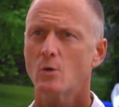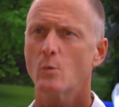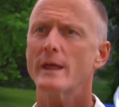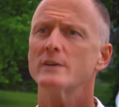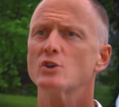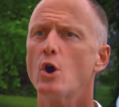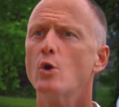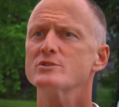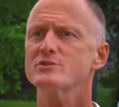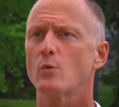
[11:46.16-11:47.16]
When on
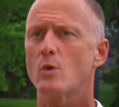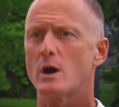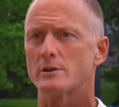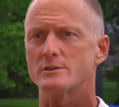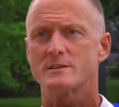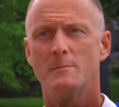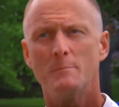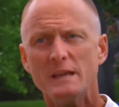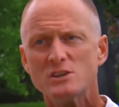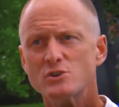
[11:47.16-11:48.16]
coastal waters,
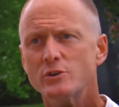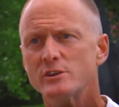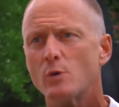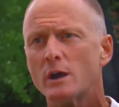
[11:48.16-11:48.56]
make sure you